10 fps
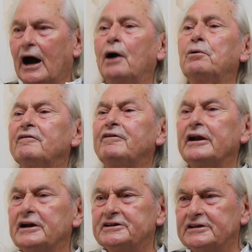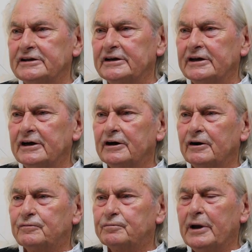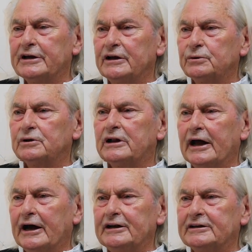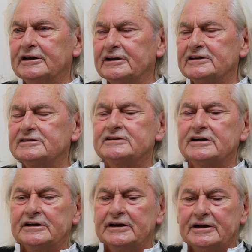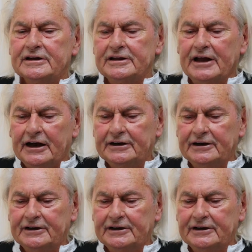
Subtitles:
Our vanity of making good light is that